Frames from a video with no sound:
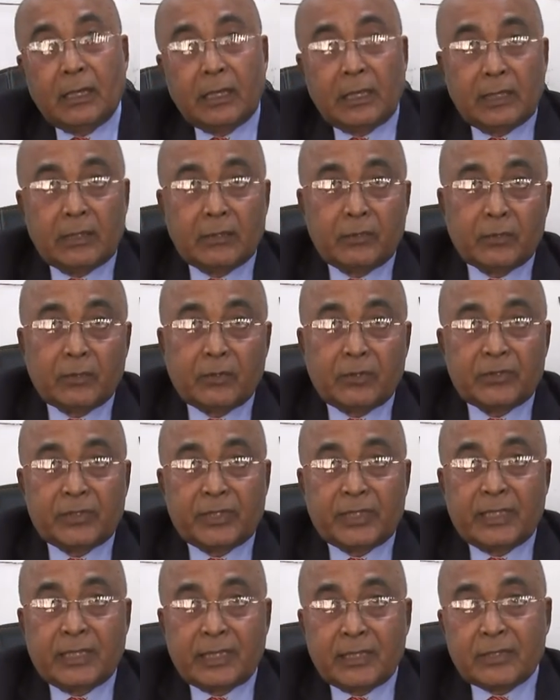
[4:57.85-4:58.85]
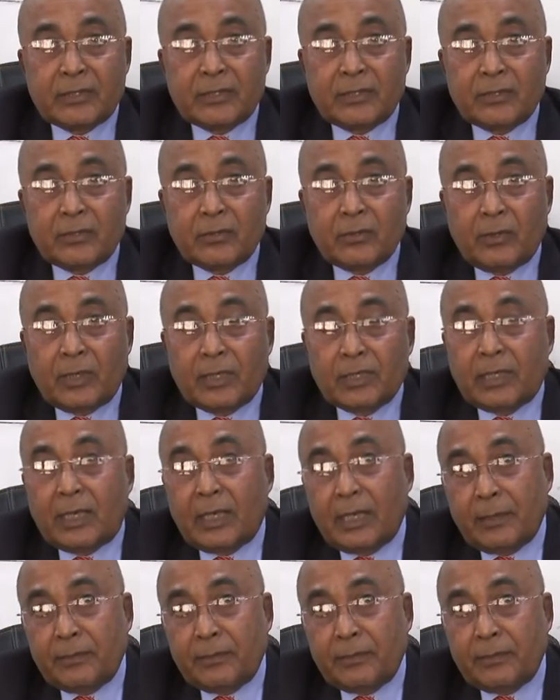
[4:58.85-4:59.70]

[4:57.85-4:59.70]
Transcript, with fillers: into considerations what I